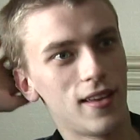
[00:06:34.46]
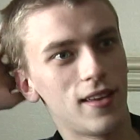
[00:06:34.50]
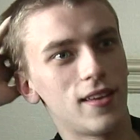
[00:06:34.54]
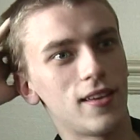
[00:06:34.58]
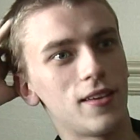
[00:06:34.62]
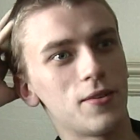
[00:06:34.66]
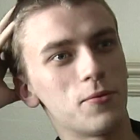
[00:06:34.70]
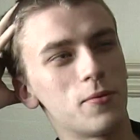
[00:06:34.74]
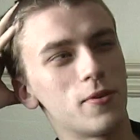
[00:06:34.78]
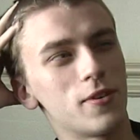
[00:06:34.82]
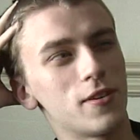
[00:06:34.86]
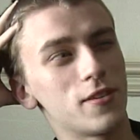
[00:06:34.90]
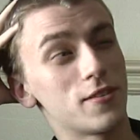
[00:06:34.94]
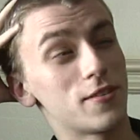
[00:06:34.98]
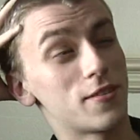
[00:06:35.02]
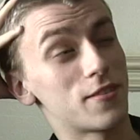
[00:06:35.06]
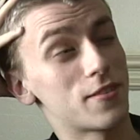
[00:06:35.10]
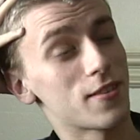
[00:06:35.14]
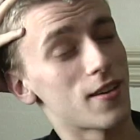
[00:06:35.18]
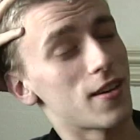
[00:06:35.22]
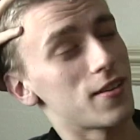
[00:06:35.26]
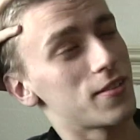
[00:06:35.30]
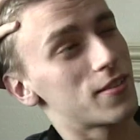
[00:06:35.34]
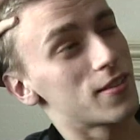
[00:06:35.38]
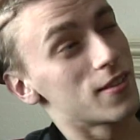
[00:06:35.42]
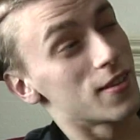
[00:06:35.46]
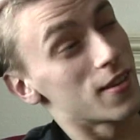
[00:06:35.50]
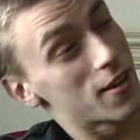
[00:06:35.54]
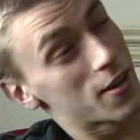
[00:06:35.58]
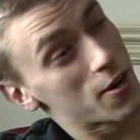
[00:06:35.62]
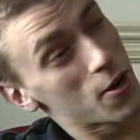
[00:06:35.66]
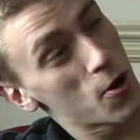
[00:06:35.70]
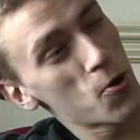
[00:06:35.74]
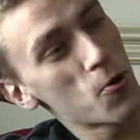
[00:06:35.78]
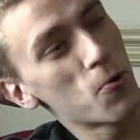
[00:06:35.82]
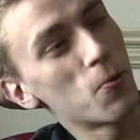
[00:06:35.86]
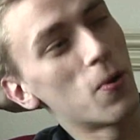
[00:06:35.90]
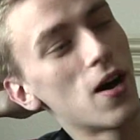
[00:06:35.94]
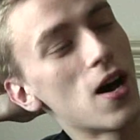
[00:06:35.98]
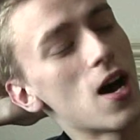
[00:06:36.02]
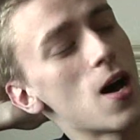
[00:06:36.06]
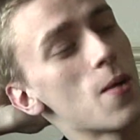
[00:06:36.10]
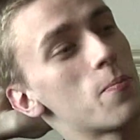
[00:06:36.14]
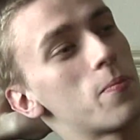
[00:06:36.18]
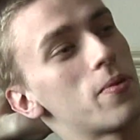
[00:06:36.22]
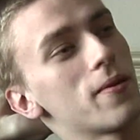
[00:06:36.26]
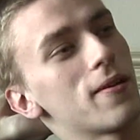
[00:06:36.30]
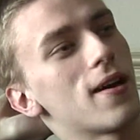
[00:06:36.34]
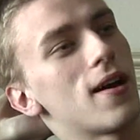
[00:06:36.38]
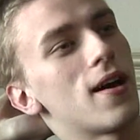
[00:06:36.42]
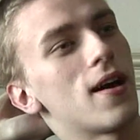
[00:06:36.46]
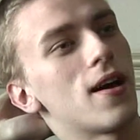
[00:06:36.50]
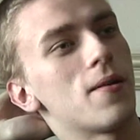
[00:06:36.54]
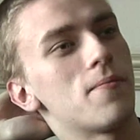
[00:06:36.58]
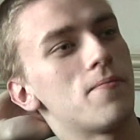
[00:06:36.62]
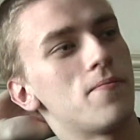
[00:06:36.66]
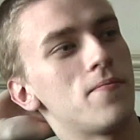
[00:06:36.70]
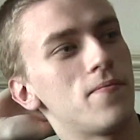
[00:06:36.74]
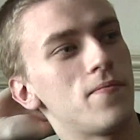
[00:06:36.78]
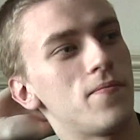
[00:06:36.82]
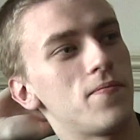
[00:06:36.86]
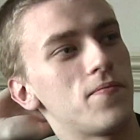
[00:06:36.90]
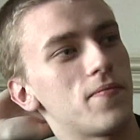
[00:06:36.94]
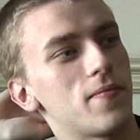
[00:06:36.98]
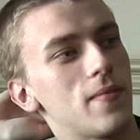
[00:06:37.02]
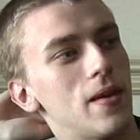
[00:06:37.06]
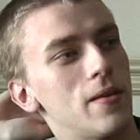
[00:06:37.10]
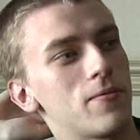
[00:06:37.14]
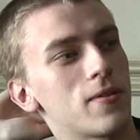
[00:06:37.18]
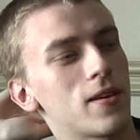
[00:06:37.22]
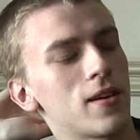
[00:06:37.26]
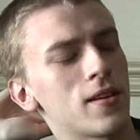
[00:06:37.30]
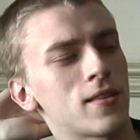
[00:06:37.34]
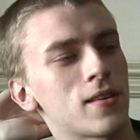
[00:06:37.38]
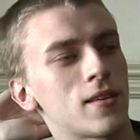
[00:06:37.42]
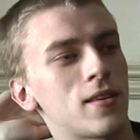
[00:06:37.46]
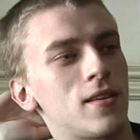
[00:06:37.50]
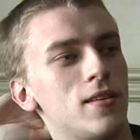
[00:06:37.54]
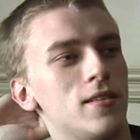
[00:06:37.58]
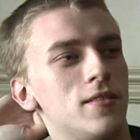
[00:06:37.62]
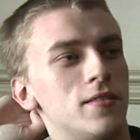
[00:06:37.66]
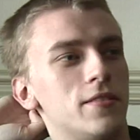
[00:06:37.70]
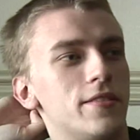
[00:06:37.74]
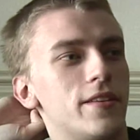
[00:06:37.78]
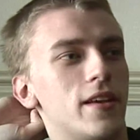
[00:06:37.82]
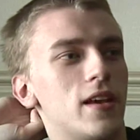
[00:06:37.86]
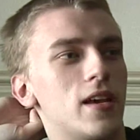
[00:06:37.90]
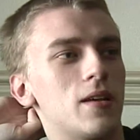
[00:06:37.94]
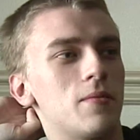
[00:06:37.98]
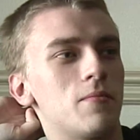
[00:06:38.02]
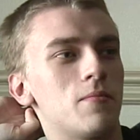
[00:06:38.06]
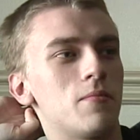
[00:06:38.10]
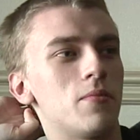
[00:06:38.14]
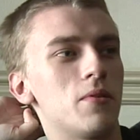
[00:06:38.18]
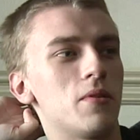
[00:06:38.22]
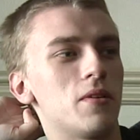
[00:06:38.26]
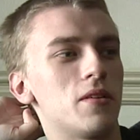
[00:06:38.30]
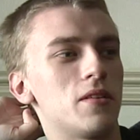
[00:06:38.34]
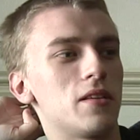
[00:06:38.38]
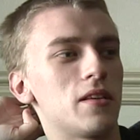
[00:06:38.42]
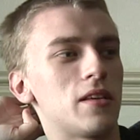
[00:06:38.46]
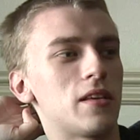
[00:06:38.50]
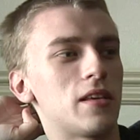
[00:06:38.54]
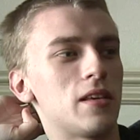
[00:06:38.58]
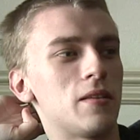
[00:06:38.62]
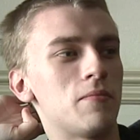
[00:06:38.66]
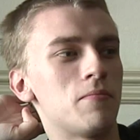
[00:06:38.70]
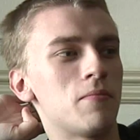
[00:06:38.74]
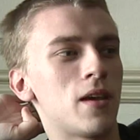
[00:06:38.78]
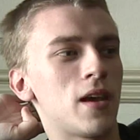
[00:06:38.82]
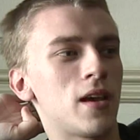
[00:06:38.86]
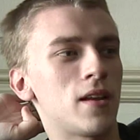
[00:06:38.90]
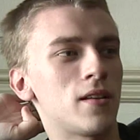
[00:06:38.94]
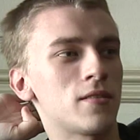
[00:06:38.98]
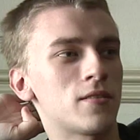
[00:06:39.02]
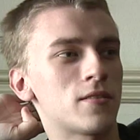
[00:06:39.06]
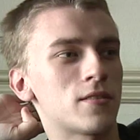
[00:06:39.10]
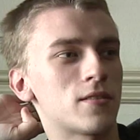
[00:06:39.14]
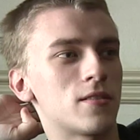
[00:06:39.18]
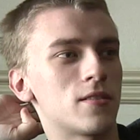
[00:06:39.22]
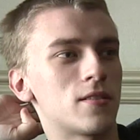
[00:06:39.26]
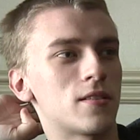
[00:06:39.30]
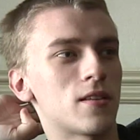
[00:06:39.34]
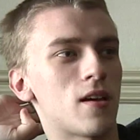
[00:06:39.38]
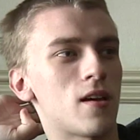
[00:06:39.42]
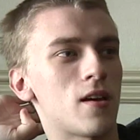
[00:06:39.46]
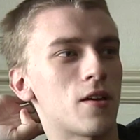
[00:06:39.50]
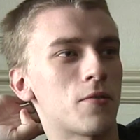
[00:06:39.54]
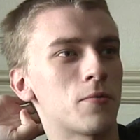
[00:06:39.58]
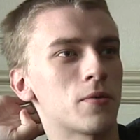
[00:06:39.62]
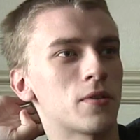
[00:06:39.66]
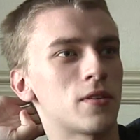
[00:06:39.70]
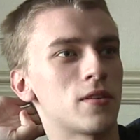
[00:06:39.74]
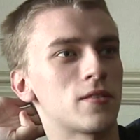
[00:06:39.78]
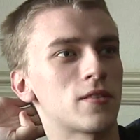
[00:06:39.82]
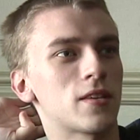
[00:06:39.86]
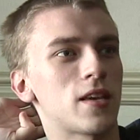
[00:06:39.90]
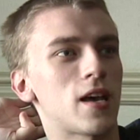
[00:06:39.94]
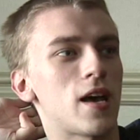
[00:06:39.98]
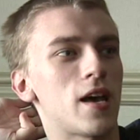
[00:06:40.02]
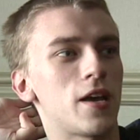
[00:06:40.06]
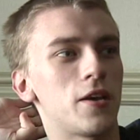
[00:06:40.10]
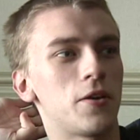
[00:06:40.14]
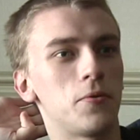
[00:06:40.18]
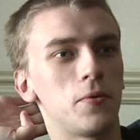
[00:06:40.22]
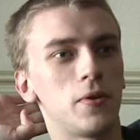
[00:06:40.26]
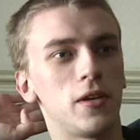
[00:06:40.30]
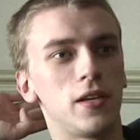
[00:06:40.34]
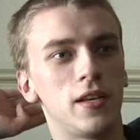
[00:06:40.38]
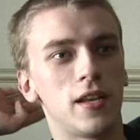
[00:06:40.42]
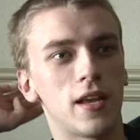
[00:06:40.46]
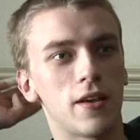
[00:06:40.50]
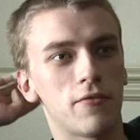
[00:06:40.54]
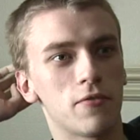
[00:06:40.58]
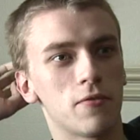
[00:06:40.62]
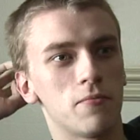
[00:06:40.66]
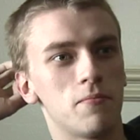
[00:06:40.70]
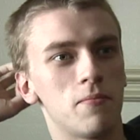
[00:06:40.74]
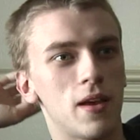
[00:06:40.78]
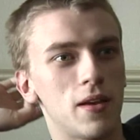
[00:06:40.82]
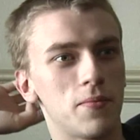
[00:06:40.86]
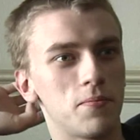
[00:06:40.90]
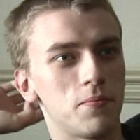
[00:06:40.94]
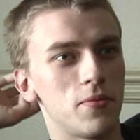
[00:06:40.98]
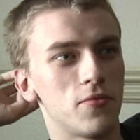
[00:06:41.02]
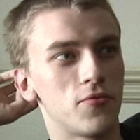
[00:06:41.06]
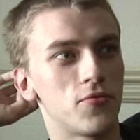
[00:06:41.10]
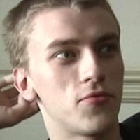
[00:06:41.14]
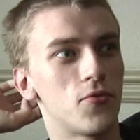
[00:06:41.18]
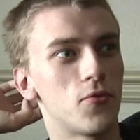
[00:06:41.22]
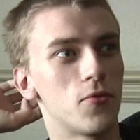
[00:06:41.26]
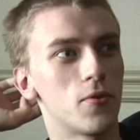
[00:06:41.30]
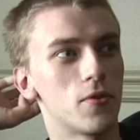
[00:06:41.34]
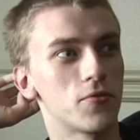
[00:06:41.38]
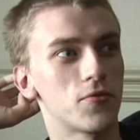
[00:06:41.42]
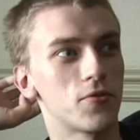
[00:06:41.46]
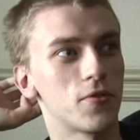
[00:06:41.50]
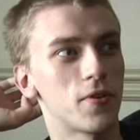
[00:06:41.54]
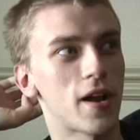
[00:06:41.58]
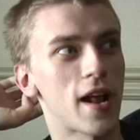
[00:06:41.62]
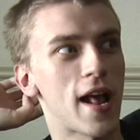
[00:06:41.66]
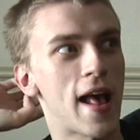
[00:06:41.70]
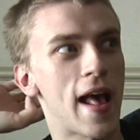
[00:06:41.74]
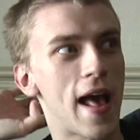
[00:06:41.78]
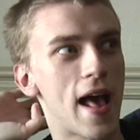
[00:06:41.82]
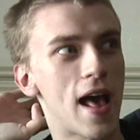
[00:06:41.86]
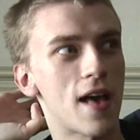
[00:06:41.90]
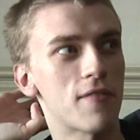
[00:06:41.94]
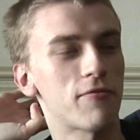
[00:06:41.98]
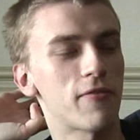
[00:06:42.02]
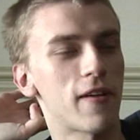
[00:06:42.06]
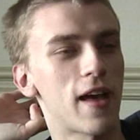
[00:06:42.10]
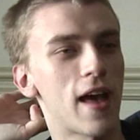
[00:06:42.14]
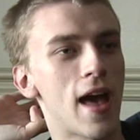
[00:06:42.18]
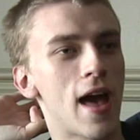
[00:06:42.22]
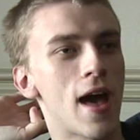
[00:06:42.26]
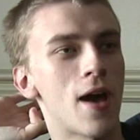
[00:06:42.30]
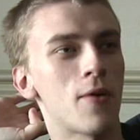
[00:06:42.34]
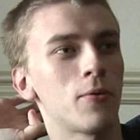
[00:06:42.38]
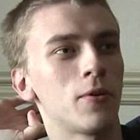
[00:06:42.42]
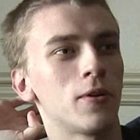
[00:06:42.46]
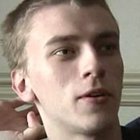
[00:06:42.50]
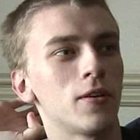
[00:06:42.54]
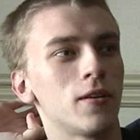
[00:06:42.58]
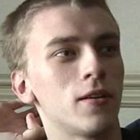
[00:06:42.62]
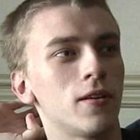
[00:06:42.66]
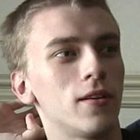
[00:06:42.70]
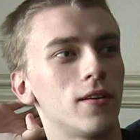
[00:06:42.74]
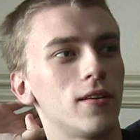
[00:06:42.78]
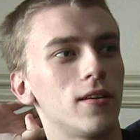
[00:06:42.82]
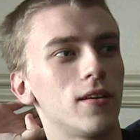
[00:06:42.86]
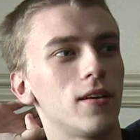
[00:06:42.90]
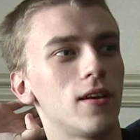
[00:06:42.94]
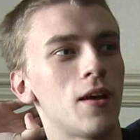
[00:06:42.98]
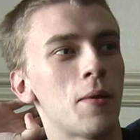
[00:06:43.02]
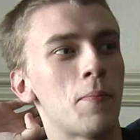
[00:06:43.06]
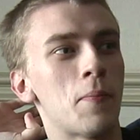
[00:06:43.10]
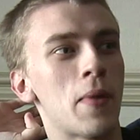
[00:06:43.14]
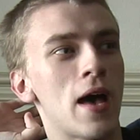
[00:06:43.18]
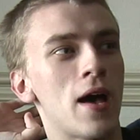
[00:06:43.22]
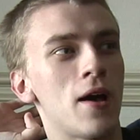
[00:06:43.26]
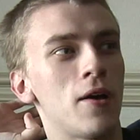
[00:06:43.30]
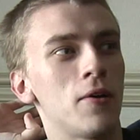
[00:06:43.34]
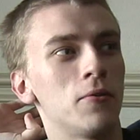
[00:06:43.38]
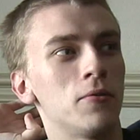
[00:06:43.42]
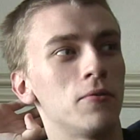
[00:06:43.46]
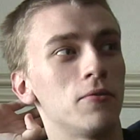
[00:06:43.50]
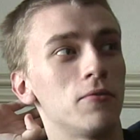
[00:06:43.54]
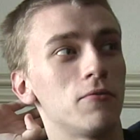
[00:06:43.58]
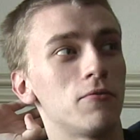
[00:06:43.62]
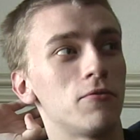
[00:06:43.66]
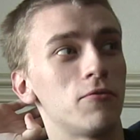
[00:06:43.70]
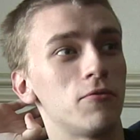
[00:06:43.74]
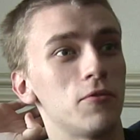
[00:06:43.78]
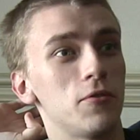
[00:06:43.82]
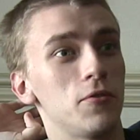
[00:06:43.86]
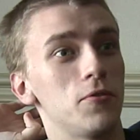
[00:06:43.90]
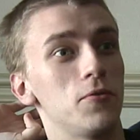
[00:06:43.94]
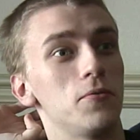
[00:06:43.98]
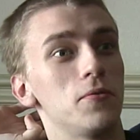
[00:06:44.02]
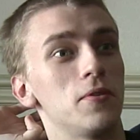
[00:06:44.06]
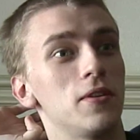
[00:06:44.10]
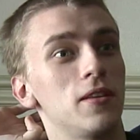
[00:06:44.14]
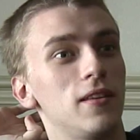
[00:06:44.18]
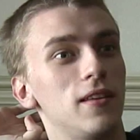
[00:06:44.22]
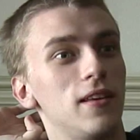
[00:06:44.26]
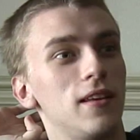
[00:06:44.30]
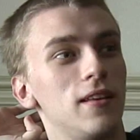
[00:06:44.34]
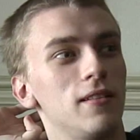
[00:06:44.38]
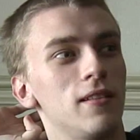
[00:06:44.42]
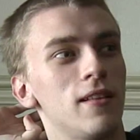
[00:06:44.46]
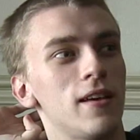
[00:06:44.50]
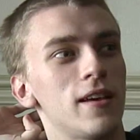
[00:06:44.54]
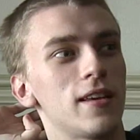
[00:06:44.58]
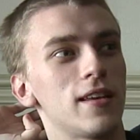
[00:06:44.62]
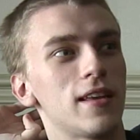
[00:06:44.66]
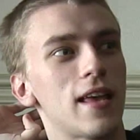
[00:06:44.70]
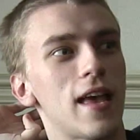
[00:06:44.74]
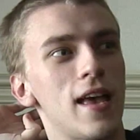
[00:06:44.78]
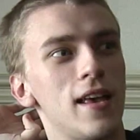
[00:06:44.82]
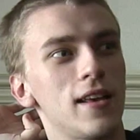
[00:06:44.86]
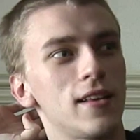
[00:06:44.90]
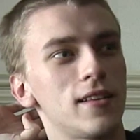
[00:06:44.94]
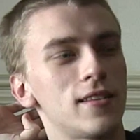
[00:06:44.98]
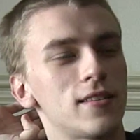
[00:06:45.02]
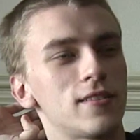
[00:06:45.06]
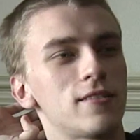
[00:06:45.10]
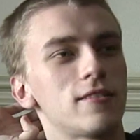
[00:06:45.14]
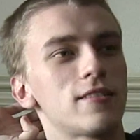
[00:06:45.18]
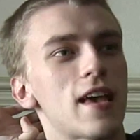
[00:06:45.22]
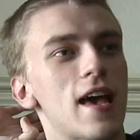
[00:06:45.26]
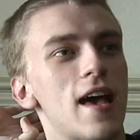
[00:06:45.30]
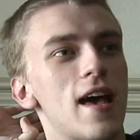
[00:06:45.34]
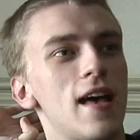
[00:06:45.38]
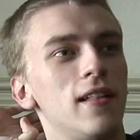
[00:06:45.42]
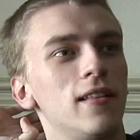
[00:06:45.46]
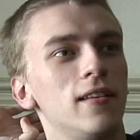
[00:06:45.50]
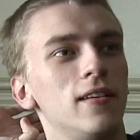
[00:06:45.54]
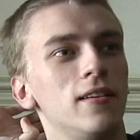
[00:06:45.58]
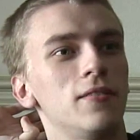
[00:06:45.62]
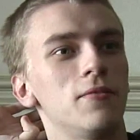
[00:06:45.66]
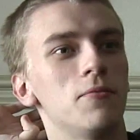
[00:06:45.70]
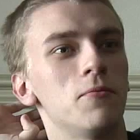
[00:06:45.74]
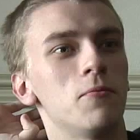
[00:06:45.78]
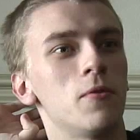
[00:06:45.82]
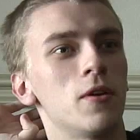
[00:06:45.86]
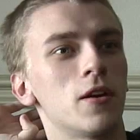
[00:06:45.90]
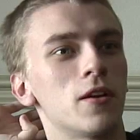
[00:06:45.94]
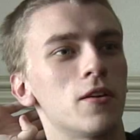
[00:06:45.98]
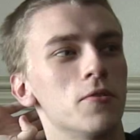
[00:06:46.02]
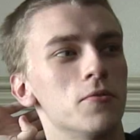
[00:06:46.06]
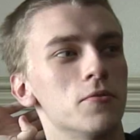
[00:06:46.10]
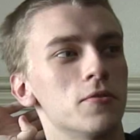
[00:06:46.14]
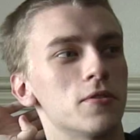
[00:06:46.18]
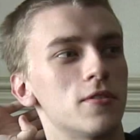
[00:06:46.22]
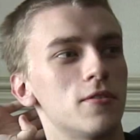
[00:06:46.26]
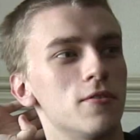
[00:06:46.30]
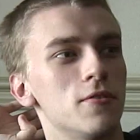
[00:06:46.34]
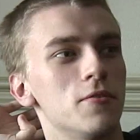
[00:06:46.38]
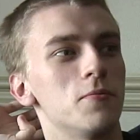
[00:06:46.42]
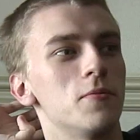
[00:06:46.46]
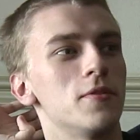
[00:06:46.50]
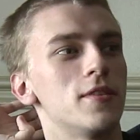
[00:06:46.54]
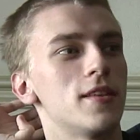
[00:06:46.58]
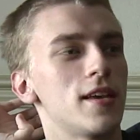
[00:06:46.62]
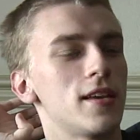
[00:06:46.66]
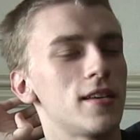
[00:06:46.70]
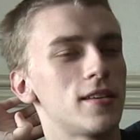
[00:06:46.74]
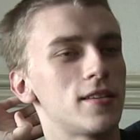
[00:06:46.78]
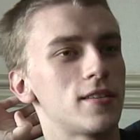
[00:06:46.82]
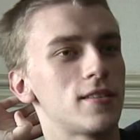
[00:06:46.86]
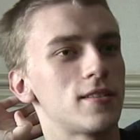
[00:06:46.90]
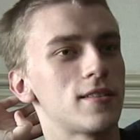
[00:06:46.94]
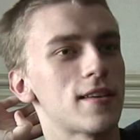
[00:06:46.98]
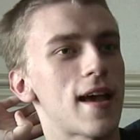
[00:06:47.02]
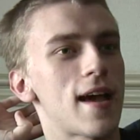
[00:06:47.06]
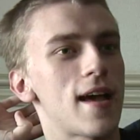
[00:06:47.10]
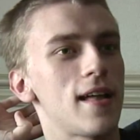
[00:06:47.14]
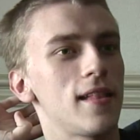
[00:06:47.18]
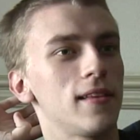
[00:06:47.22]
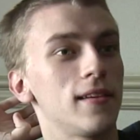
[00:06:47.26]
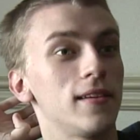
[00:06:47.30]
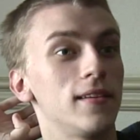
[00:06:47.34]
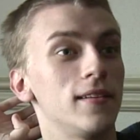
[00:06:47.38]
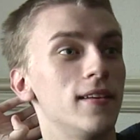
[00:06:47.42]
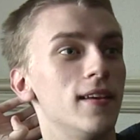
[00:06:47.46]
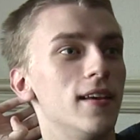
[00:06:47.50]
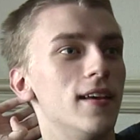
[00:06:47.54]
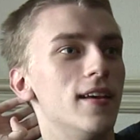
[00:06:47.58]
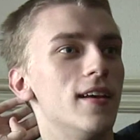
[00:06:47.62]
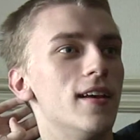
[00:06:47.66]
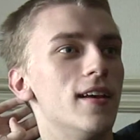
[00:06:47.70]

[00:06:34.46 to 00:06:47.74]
it was, I think, co-op. I forget the kid's name, but he managed to talk with this guy who he'd never met before for a half hour about food, like egg salad, what goes good with egg salad,